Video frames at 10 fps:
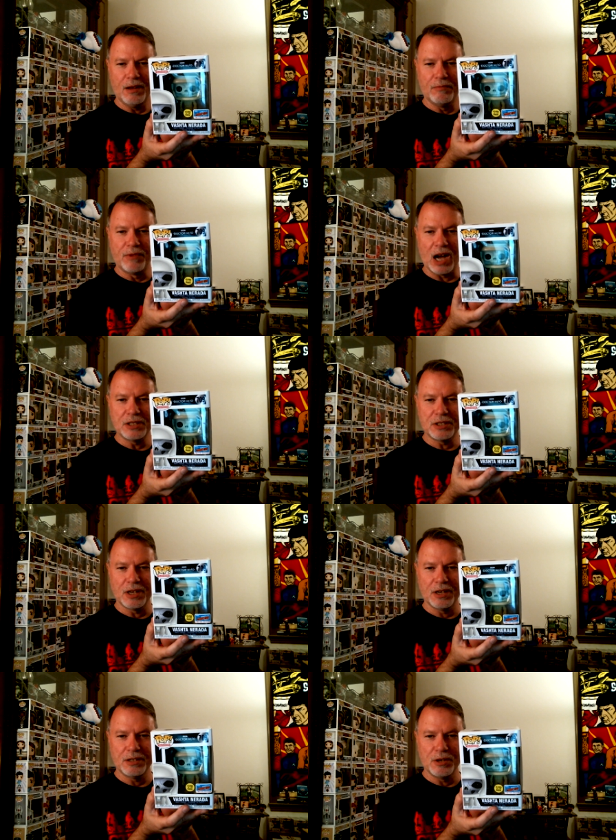
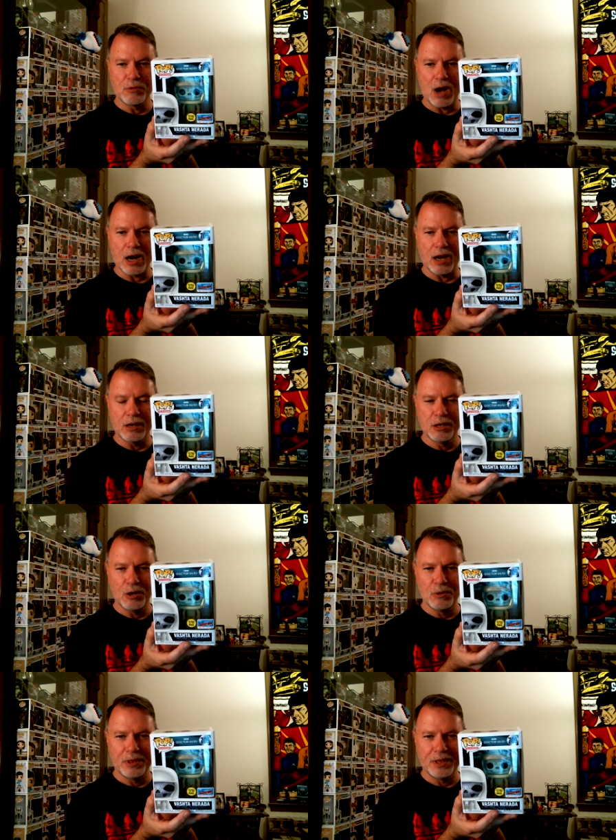Vashta Nerada
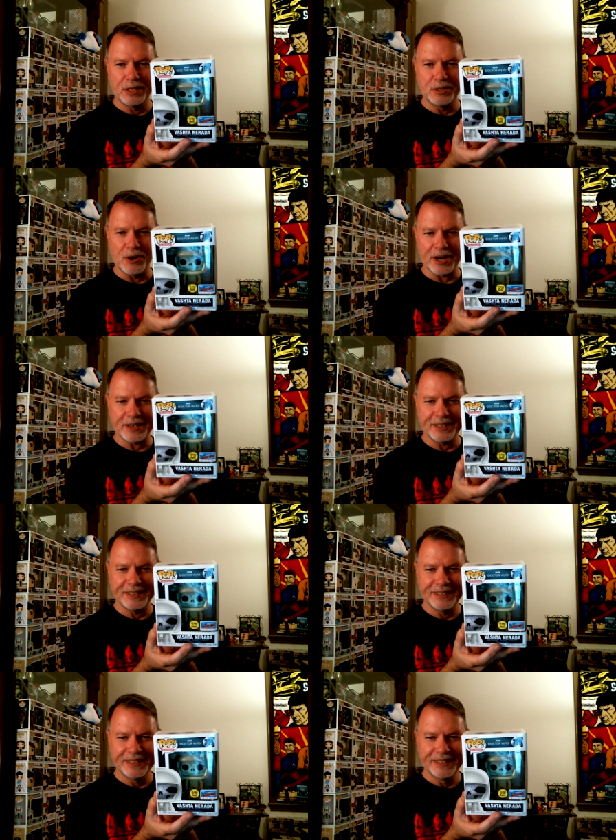glow in the dark
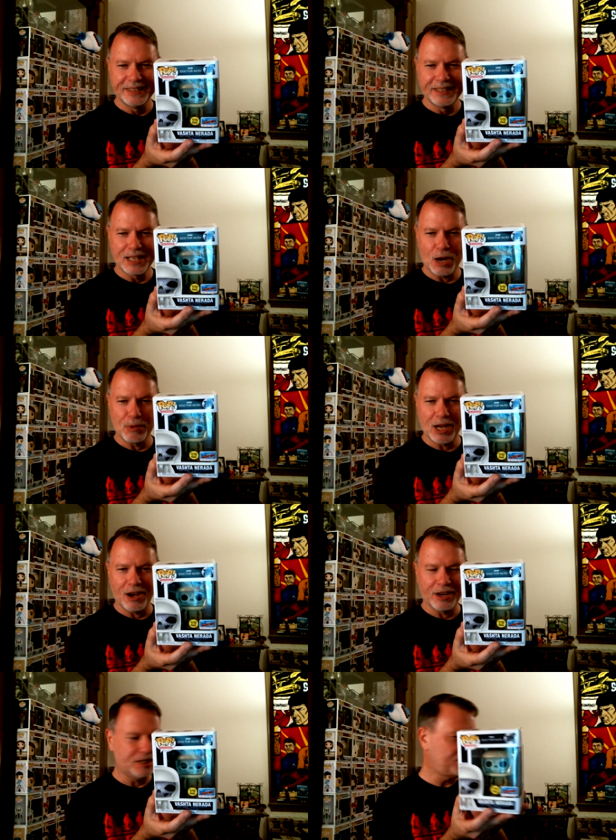Comic
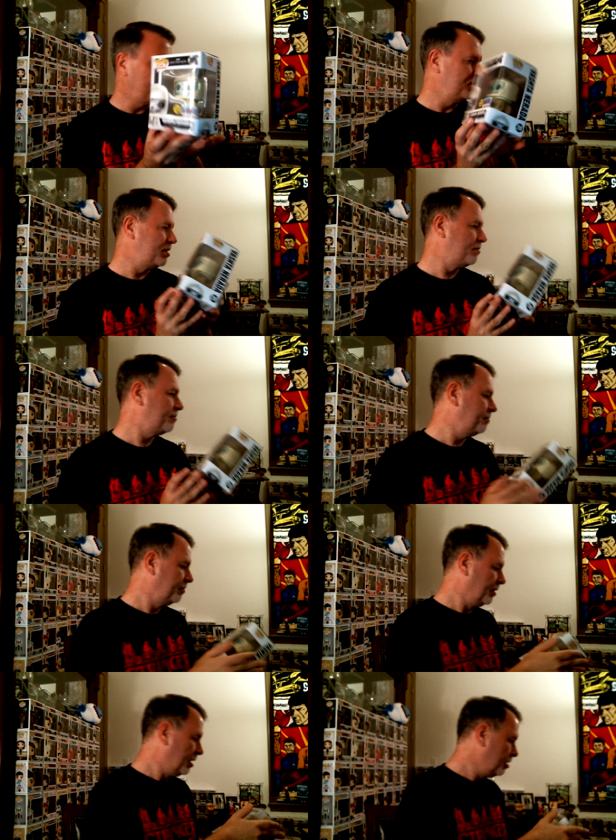Con exclusive
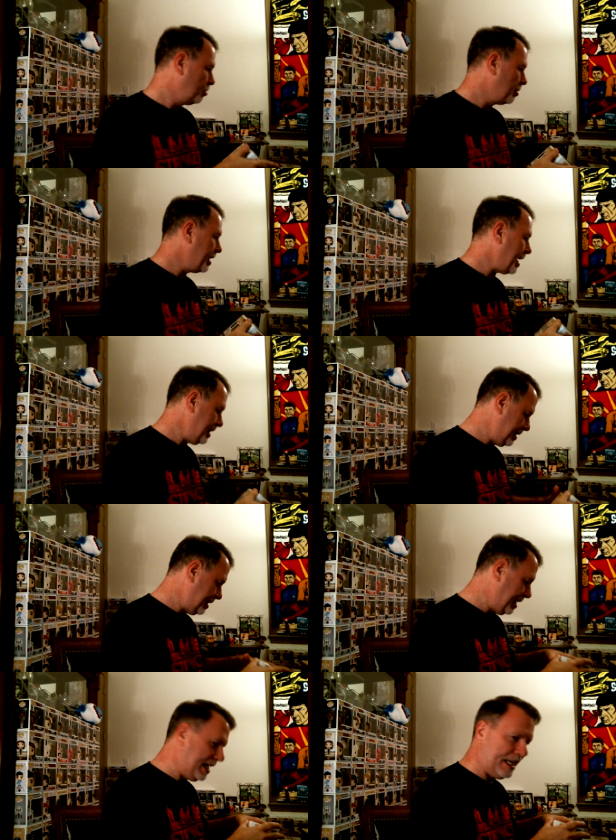
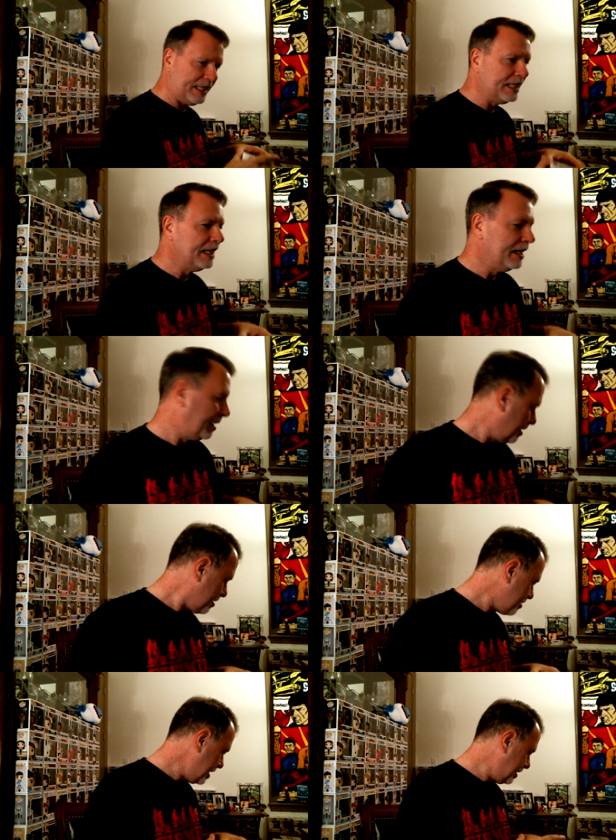2018. All
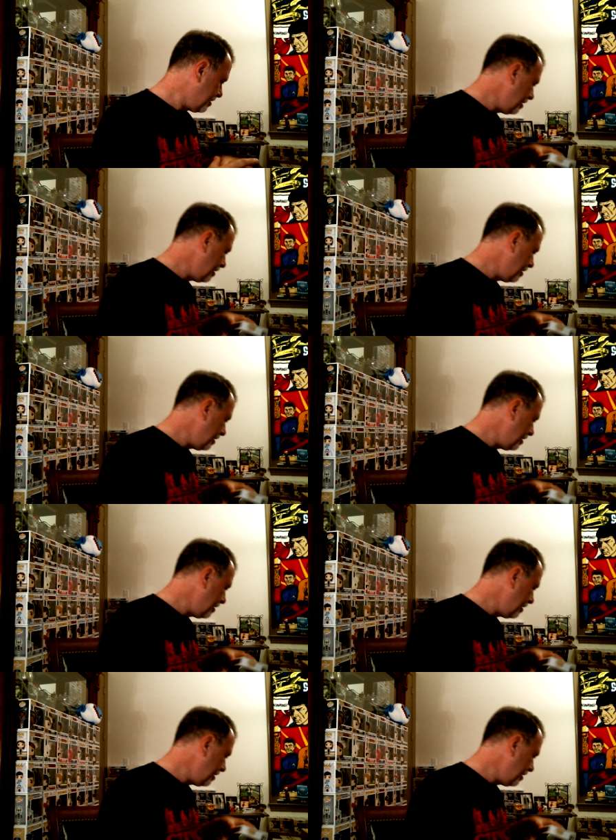right, so